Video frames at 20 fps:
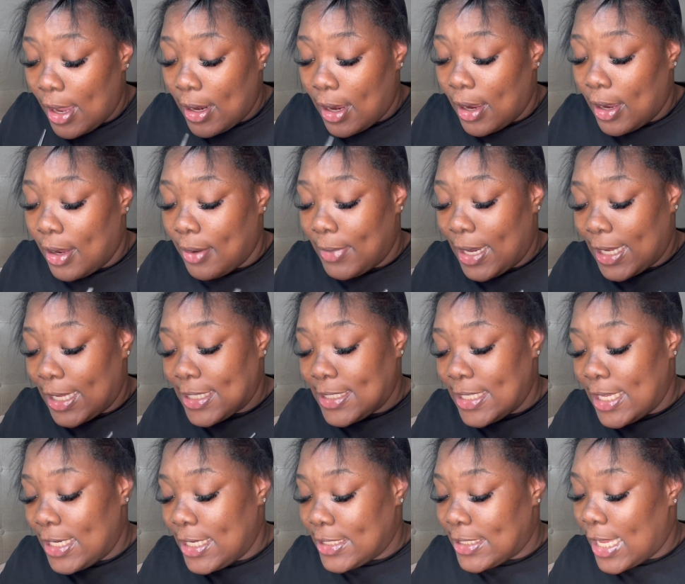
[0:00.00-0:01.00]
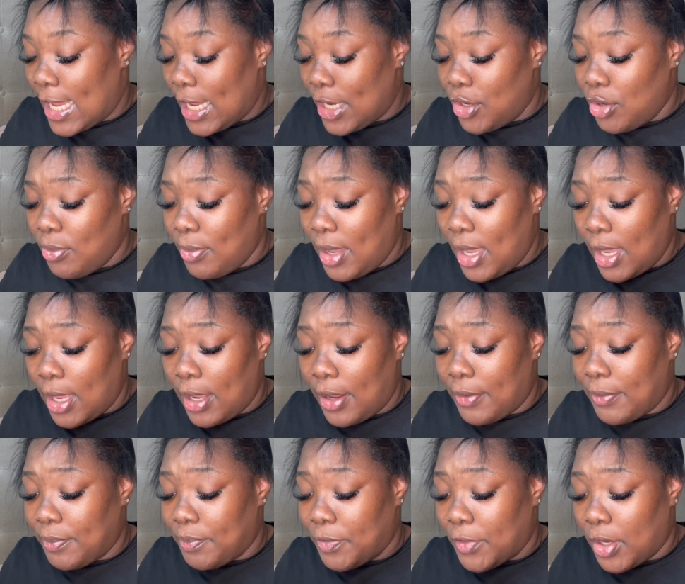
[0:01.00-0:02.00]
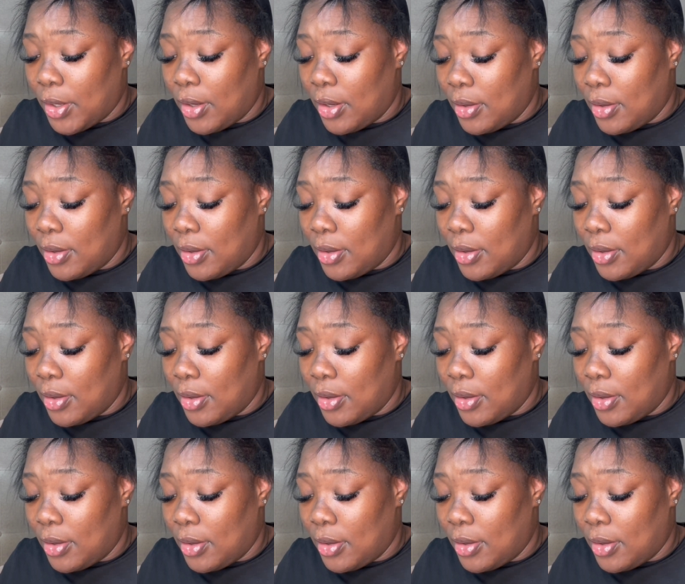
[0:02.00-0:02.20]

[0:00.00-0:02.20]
Like I said, this is how I do mine.